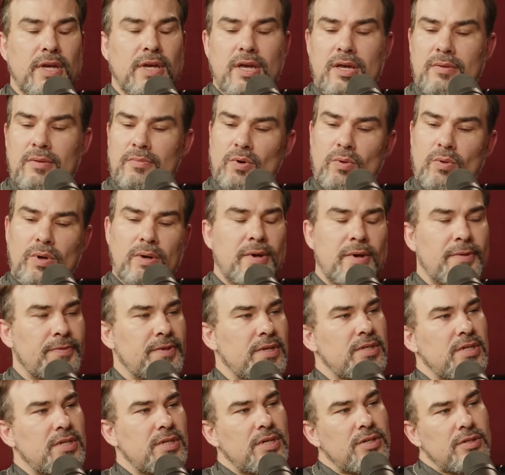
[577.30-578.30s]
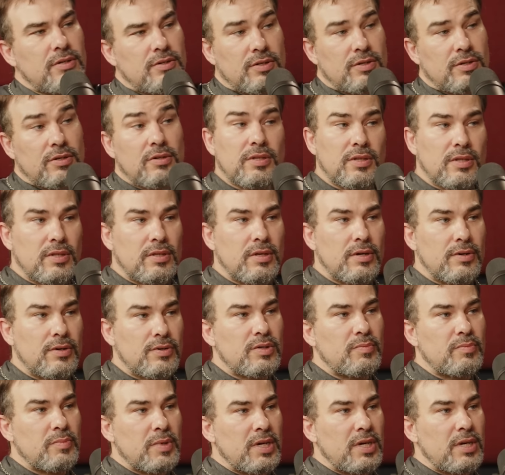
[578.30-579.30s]
Mm. But what about these sisters? Couldn't
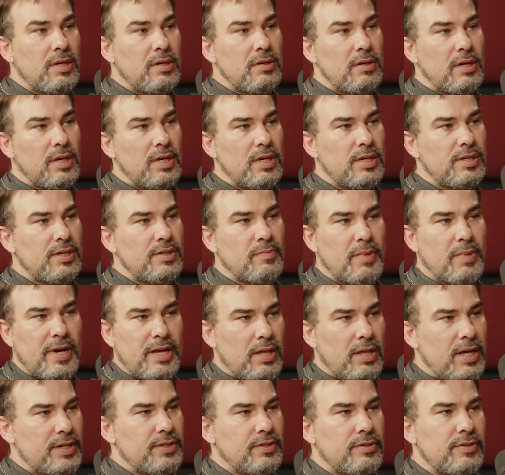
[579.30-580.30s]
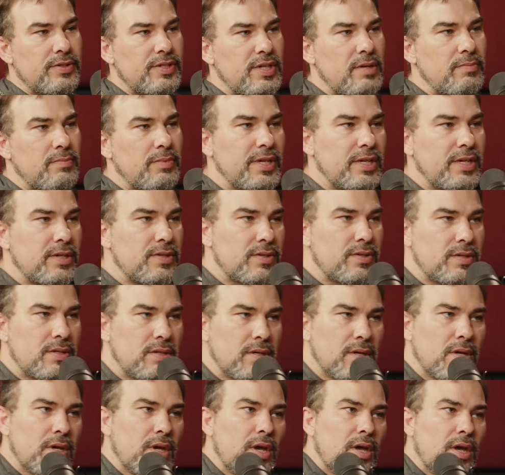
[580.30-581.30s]
those be his biological
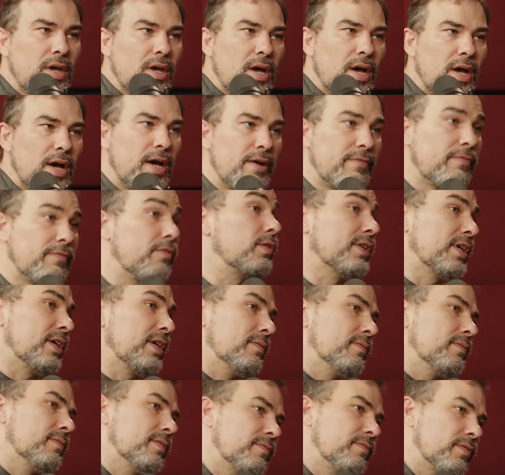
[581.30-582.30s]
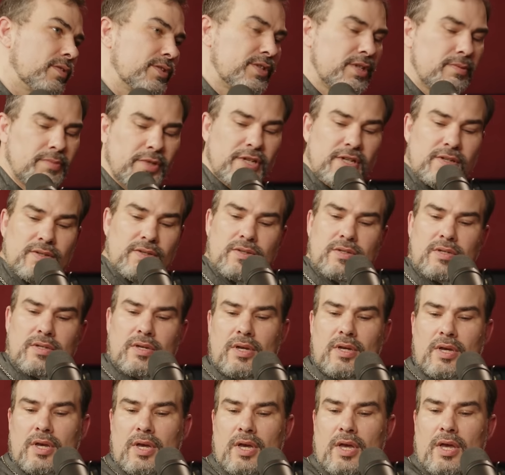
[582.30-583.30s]
siblings? Uh, fully, full
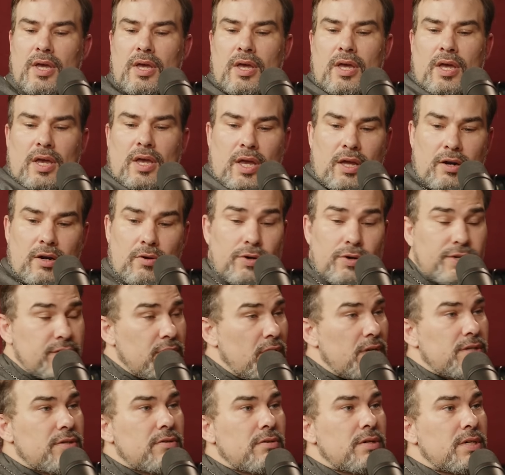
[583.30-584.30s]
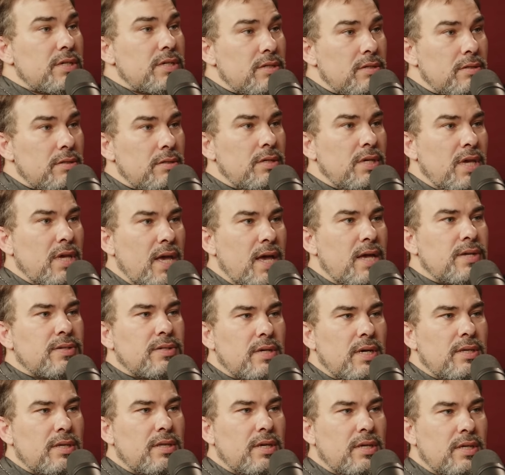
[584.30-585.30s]
siblings. And of course, the answer is
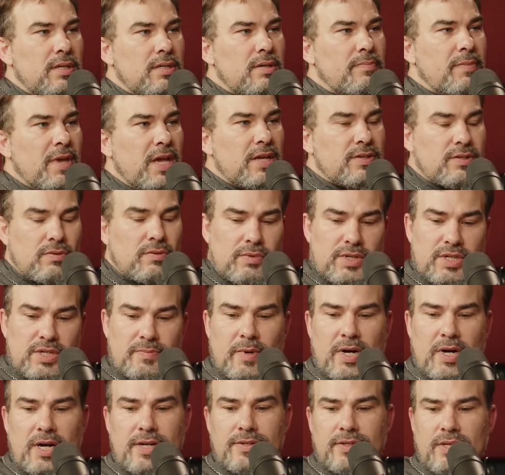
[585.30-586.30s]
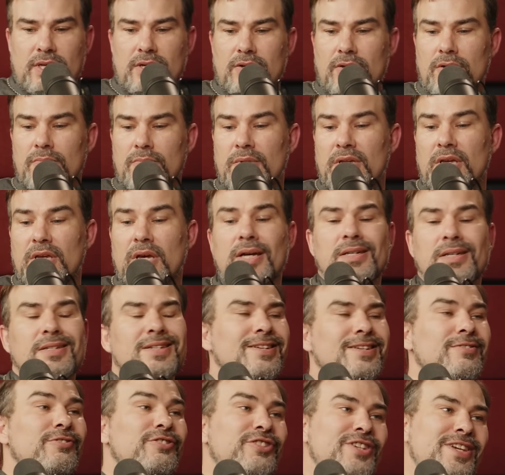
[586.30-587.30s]
yes. I think it demands a response. They could be,
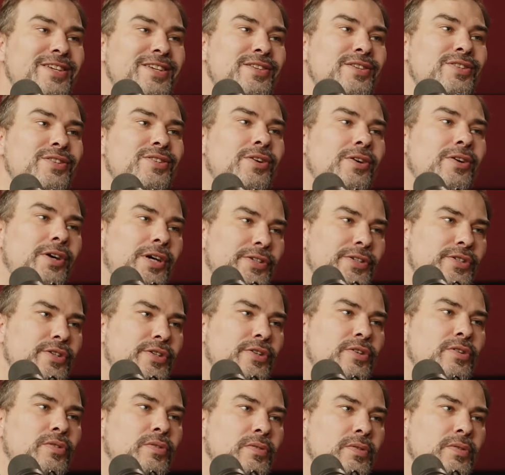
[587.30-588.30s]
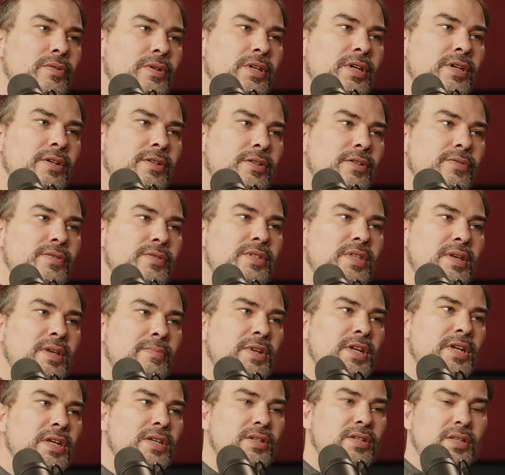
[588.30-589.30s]
until Jesus also includes
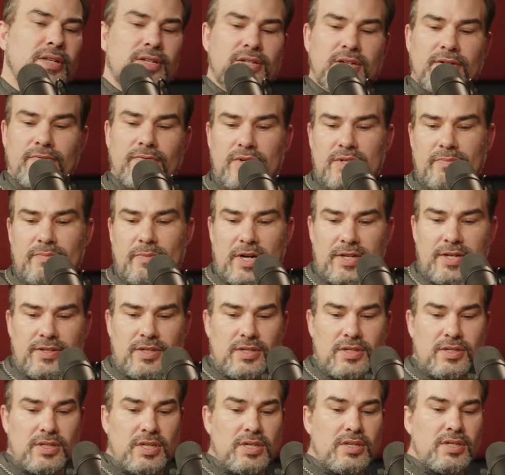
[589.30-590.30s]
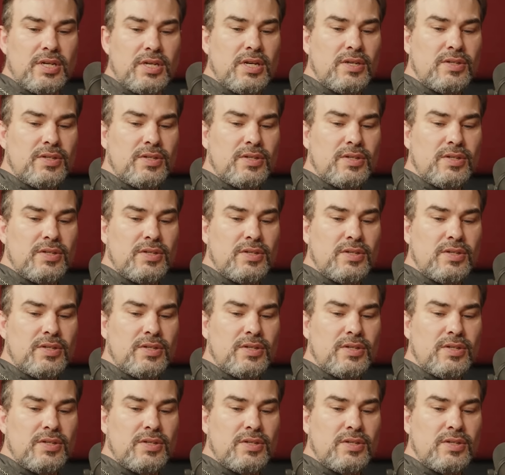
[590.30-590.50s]
them in his list of responses. He hmm.